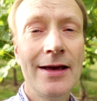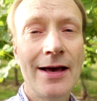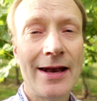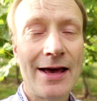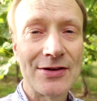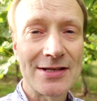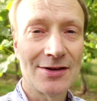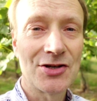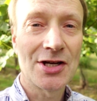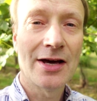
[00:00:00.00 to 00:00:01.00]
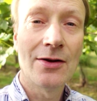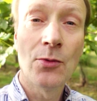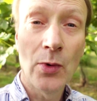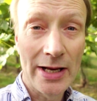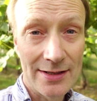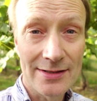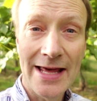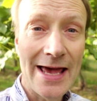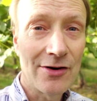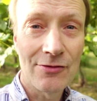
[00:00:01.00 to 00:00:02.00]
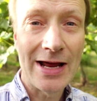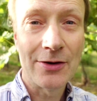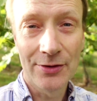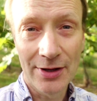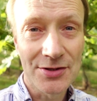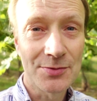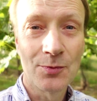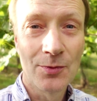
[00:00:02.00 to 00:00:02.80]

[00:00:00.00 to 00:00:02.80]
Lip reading: And having sunshine and wind and air around, or just